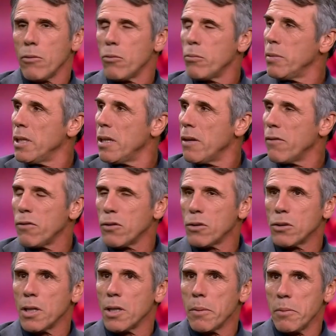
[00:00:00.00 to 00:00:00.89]
will be the
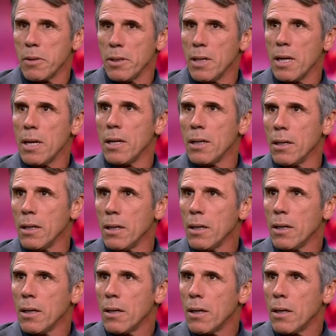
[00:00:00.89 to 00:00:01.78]
first step, and then
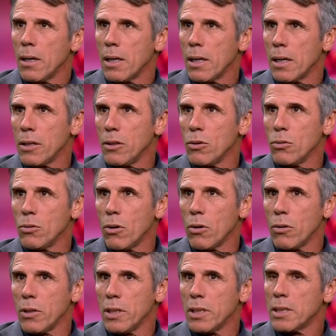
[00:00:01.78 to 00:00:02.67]
you
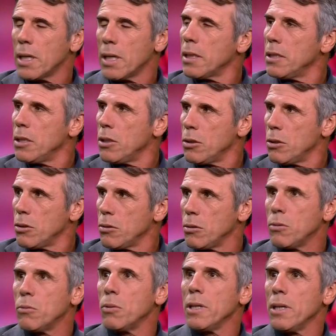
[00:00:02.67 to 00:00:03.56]
know his
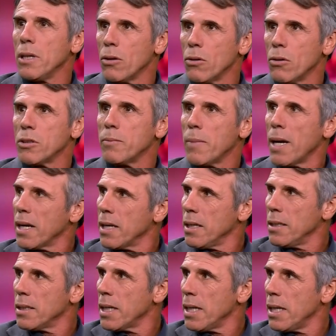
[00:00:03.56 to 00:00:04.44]
attitude when he goes
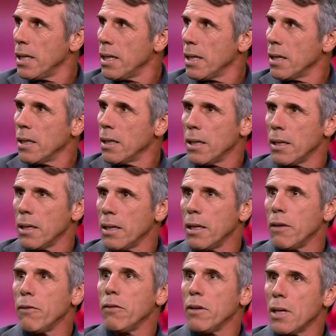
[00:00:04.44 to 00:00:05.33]
back in training.
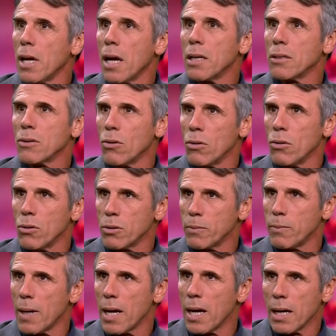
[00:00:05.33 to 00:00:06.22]
Mm-hmm. If he does
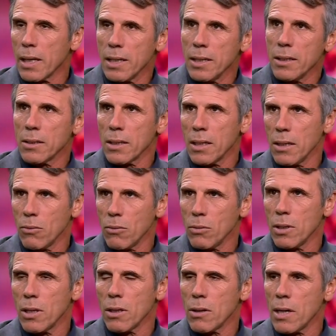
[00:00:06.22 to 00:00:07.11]
goes back in
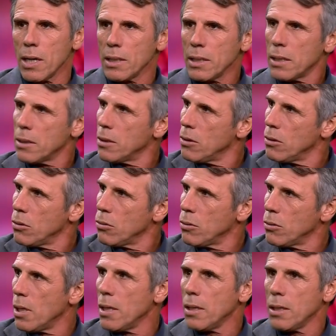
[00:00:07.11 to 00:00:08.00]
training with the right
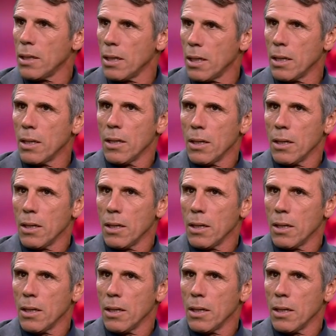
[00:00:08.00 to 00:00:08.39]
attitude and